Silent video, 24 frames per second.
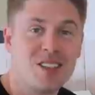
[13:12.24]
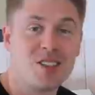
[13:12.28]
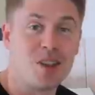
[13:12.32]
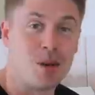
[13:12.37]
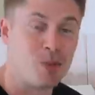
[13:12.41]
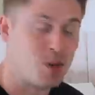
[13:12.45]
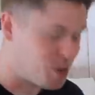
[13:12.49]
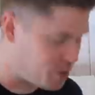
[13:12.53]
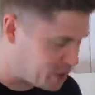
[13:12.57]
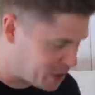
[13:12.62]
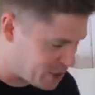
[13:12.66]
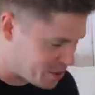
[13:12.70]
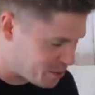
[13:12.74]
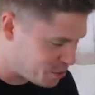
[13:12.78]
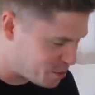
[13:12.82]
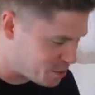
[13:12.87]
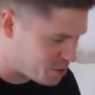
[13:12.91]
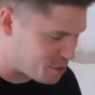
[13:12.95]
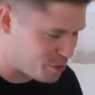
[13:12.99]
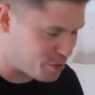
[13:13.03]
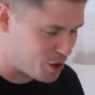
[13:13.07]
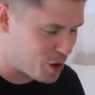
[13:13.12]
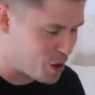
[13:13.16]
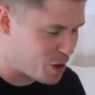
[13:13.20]
So I'm just flicking
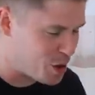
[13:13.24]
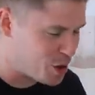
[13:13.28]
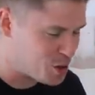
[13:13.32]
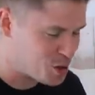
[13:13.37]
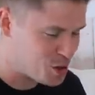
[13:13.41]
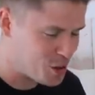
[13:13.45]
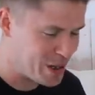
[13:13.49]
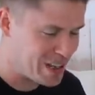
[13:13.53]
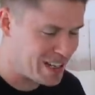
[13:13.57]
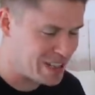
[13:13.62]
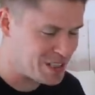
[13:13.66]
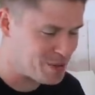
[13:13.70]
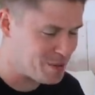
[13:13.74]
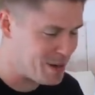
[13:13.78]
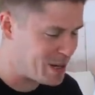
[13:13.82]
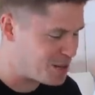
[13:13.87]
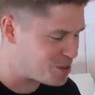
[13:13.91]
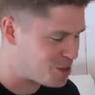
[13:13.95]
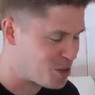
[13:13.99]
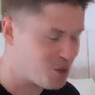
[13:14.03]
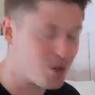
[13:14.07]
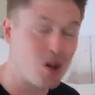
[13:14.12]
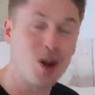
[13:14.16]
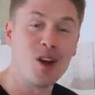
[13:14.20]
through the photos quickly to make
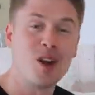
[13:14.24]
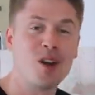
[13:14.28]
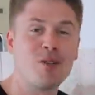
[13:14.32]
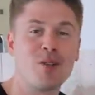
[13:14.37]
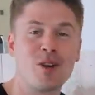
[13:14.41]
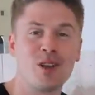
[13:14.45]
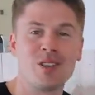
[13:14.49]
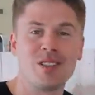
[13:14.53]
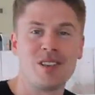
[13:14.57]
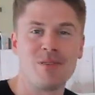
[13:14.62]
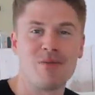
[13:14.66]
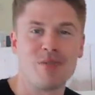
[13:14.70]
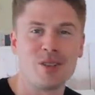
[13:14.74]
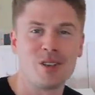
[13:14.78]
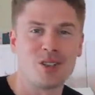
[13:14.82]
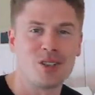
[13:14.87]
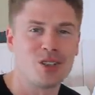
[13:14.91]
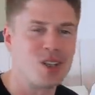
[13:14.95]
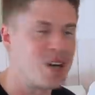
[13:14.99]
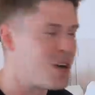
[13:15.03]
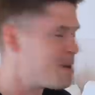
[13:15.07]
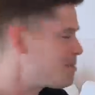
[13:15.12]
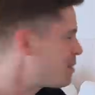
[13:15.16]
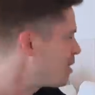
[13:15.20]
sure I've got enough content for the
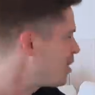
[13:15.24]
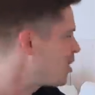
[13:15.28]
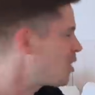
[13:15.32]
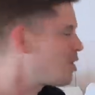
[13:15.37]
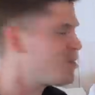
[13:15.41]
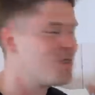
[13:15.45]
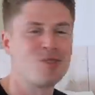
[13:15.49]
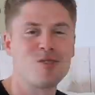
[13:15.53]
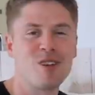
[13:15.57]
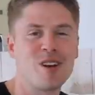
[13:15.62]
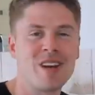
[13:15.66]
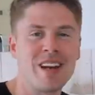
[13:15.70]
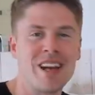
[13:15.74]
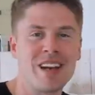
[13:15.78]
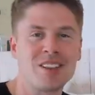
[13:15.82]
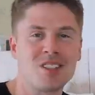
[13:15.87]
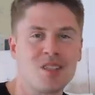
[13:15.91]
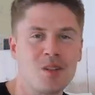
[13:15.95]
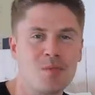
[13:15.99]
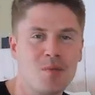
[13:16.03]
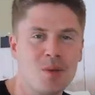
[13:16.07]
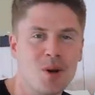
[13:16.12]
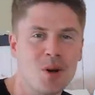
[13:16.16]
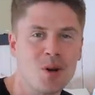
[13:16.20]
trip. Lauren's run down
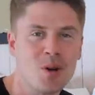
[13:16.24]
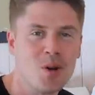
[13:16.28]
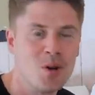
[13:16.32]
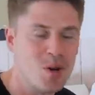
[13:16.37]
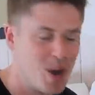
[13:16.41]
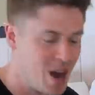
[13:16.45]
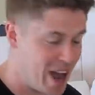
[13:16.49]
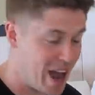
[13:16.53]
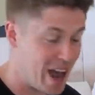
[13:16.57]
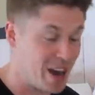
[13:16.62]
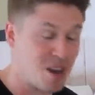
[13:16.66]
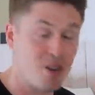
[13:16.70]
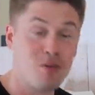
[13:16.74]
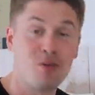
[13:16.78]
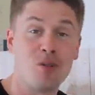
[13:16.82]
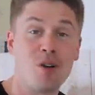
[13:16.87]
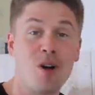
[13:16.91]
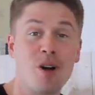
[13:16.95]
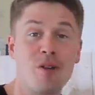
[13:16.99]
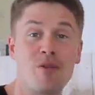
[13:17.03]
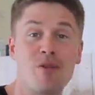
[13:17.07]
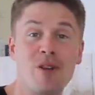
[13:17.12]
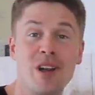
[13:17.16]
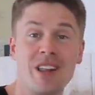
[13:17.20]
to the pool and I
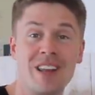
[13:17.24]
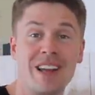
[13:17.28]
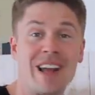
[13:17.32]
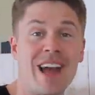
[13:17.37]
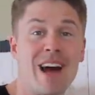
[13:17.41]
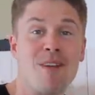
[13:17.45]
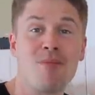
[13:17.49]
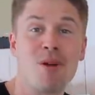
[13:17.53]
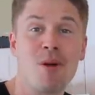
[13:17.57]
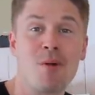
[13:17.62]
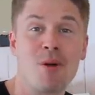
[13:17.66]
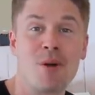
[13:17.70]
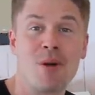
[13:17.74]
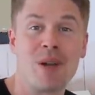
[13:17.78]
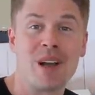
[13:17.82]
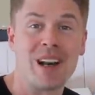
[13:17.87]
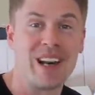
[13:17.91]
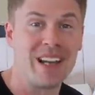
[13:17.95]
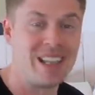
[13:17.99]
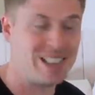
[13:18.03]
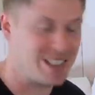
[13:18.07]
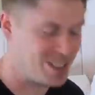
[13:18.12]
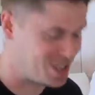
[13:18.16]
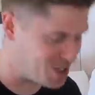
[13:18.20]
thought I'd flick the camera up
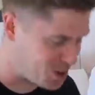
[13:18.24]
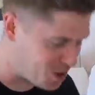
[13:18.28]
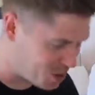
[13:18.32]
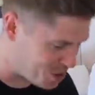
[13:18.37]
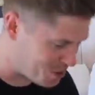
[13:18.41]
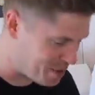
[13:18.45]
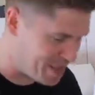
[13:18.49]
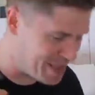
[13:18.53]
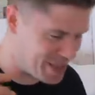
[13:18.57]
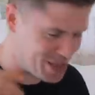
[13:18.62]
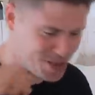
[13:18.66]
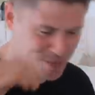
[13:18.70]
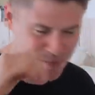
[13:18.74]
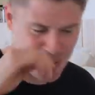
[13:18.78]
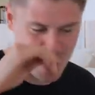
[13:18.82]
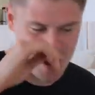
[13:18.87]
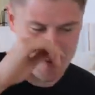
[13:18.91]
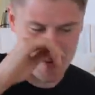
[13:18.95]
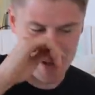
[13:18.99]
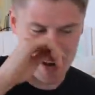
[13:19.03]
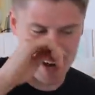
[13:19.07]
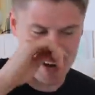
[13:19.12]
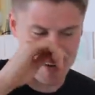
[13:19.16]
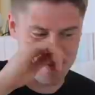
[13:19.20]
quickly to document this
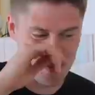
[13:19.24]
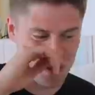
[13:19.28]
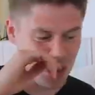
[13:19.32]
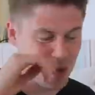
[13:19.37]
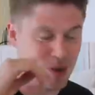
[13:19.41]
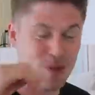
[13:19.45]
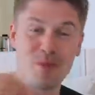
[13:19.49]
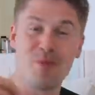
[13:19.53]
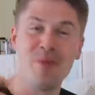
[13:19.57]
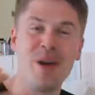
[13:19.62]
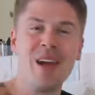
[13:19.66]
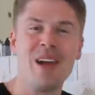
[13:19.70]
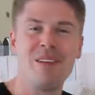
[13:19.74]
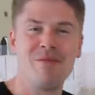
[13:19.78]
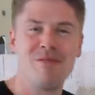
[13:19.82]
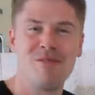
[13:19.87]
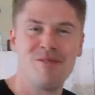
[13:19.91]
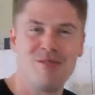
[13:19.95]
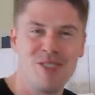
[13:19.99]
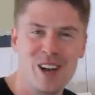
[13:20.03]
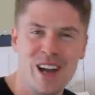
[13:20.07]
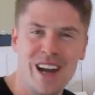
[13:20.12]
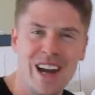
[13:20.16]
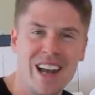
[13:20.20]
moment, more for me
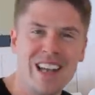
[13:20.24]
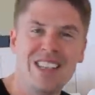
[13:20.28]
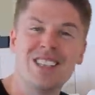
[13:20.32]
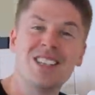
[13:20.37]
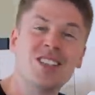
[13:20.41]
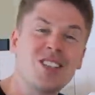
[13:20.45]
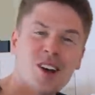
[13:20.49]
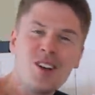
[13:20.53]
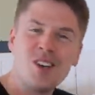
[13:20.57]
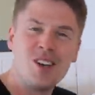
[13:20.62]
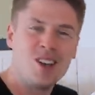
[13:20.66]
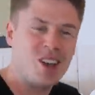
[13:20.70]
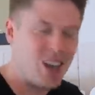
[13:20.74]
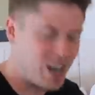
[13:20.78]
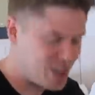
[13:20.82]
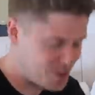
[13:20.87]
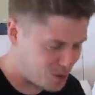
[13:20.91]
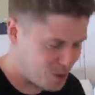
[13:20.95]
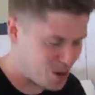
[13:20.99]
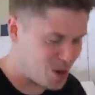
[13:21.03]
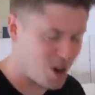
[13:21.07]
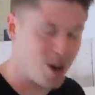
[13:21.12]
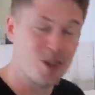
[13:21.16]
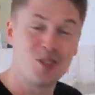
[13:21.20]
really, to show you
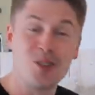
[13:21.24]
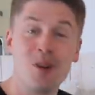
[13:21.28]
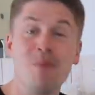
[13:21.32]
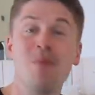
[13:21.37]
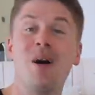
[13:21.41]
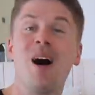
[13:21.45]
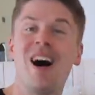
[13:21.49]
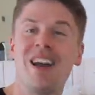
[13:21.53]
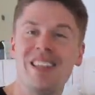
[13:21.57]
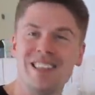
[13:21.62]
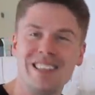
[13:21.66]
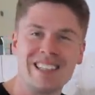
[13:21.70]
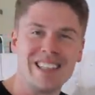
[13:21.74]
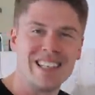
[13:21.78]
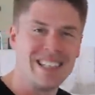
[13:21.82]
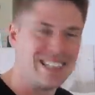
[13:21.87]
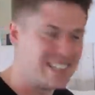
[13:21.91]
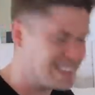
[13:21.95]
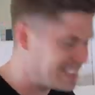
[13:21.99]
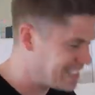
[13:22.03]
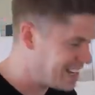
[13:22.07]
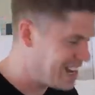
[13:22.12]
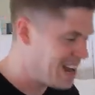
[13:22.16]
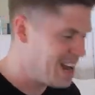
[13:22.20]
guys what goes on behind the
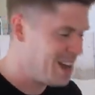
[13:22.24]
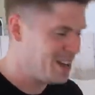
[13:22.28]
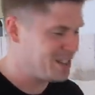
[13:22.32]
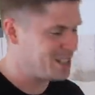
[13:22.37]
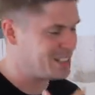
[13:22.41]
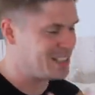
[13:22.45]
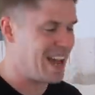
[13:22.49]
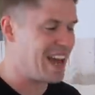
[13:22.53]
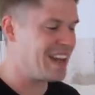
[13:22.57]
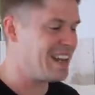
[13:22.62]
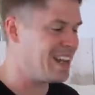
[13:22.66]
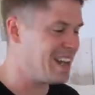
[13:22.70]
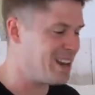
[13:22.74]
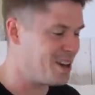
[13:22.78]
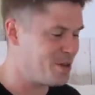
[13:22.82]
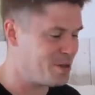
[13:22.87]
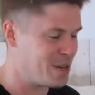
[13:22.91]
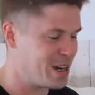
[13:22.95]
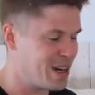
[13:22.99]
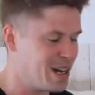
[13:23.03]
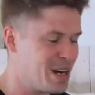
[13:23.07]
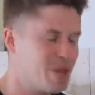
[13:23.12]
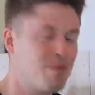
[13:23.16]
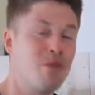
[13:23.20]
scenes, just editing
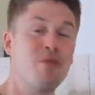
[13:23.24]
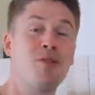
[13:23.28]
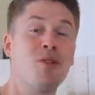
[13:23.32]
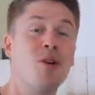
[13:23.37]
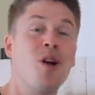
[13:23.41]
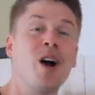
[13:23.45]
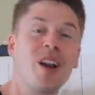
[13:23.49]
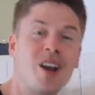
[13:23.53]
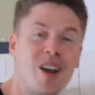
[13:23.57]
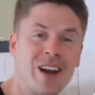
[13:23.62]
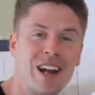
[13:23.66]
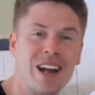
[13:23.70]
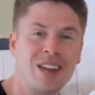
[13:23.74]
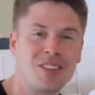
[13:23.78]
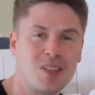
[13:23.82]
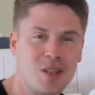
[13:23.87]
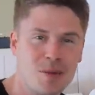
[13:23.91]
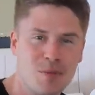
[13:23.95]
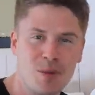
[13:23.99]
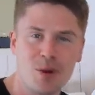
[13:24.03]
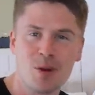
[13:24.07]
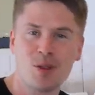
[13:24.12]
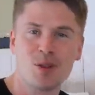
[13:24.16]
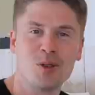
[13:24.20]
quickly before I go down to
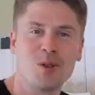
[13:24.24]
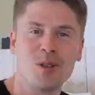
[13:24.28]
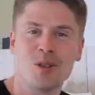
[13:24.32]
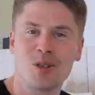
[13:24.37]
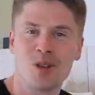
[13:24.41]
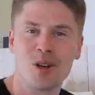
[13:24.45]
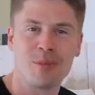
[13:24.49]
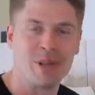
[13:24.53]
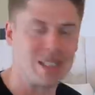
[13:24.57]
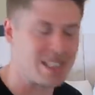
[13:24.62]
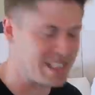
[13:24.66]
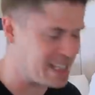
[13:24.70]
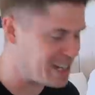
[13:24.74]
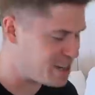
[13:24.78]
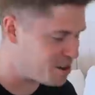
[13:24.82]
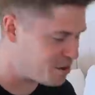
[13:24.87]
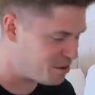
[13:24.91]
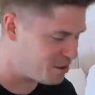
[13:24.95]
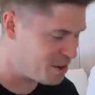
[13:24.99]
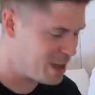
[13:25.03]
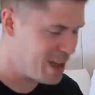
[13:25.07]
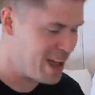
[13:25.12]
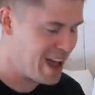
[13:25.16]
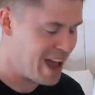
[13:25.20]
the pool to enjoy it
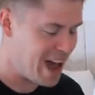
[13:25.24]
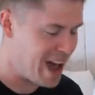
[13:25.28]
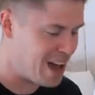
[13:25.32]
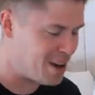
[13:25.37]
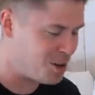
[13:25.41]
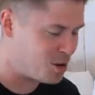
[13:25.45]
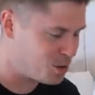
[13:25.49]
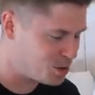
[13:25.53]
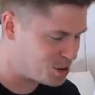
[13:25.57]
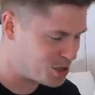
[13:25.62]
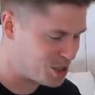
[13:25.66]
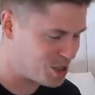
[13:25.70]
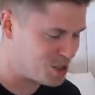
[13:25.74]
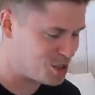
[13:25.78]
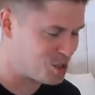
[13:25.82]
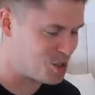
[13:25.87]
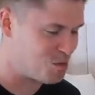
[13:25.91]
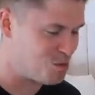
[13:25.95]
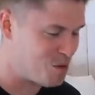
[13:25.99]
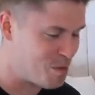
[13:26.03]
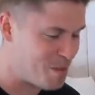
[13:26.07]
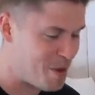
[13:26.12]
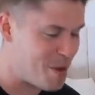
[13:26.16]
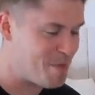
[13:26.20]
myself. And also
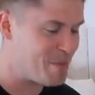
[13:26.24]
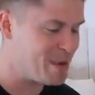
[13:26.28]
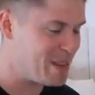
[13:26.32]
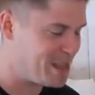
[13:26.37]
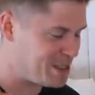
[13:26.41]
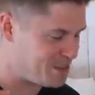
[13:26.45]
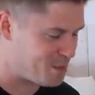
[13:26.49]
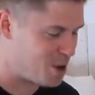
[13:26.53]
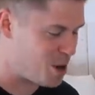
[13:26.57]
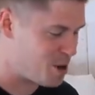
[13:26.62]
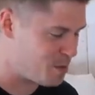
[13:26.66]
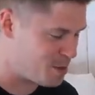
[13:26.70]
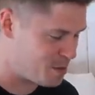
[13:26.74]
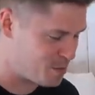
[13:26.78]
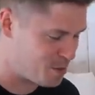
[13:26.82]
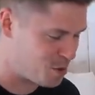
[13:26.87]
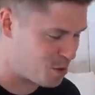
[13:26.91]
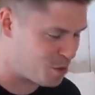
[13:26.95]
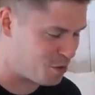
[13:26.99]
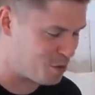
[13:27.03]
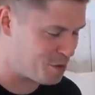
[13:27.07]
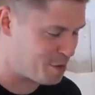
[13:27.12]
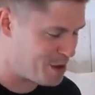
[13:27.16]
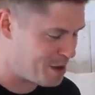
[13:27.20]
to remember this moment
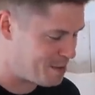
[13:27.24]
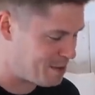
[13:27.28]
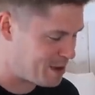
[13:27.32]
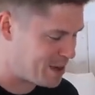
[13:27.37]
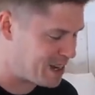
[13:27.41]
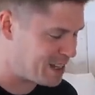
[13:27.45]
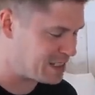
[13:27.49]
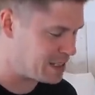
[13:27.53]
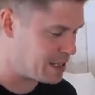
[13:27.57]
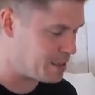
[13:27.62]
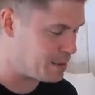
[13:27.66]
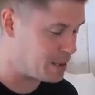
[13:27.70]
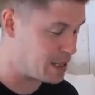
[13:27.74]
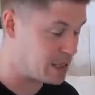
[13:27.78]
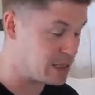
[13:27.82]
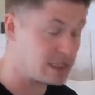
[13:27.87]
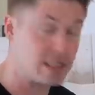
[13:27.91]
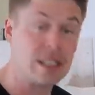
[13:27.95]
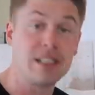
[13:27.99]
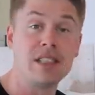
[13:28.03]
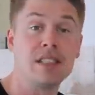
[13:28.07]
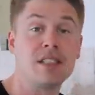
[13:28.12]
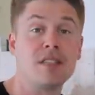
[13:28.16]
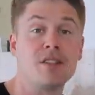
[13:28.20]
more for me personally
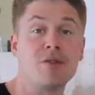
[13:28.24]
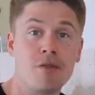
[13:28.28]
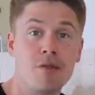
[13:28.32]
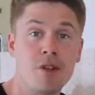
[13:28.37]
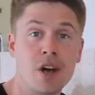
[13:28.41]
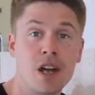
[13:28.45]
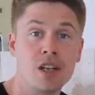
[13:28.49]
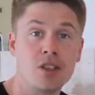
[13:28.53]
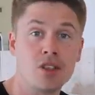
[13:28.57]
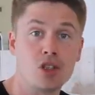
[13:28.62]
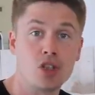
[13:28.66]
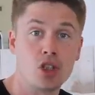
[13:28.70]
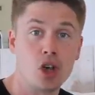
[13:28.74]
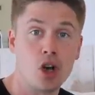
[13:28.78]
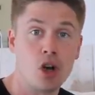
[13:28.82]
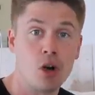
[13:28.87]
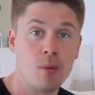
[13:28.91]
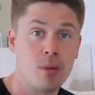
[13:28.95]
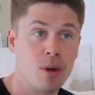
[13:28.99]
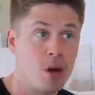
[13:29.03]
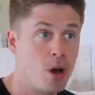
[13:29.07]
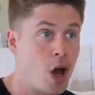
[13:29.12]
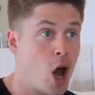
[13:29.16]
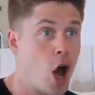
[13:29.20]
because this is the first
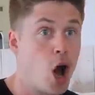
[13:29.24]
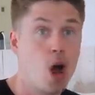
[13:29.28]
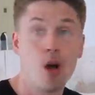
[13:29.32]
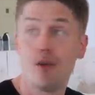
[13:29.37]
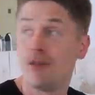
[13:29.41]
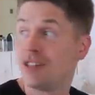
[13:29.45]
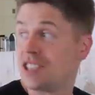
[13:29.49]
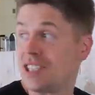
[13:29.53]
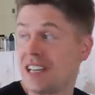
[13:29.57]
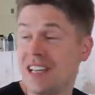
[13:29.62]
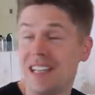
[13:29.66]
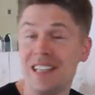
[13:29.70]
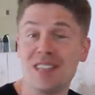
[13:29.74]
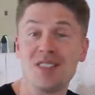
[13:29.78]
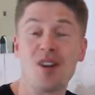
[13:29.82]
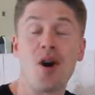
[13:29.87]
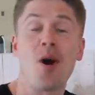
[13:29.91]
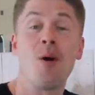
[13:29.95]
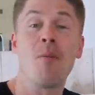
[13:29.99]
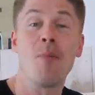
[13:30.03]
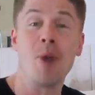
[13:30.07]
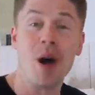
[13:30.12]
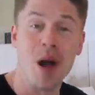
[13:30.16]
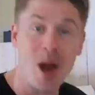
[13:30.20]
job overseas
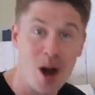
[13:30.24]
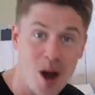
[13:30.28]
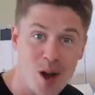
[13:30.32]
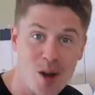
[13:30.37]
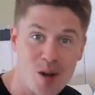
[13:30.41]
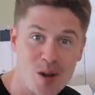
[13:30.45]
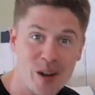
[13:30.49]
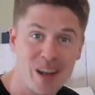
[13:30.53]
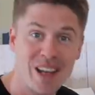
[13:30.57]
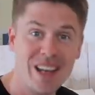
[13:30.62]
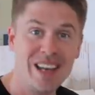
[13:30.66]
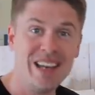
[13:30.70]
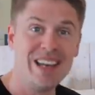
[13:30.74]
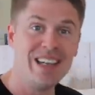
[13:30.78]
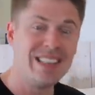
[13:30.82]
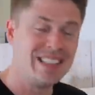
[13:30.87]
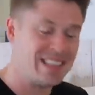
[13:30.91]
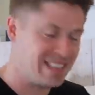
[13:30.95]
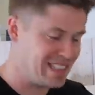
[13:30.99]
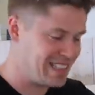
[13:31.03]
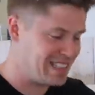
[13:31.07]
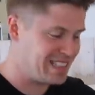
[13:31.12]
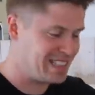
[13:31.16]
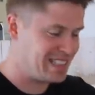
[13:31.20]
on my own
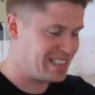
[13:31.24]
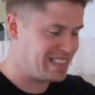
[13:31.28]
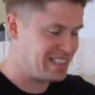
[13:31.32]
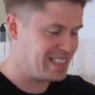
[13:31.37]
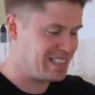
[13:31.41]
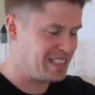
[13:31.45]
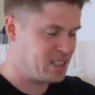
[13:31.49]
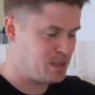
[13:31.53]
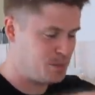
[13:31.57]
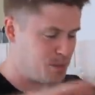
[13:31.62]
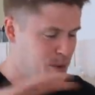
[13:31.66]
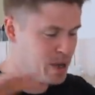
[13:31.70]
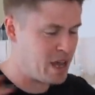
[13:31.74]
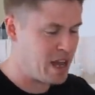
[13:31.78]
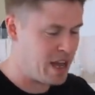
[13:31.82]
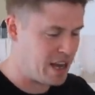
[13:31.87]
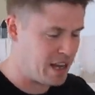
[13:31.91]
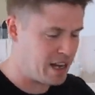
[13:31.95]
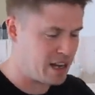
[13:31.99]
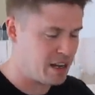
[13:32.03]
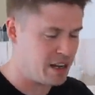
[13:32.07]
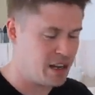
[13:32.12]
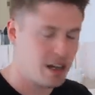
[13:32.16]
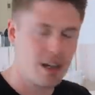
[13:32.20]
since
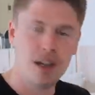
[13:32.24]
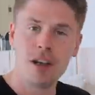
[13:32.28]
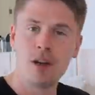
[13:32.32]
splitting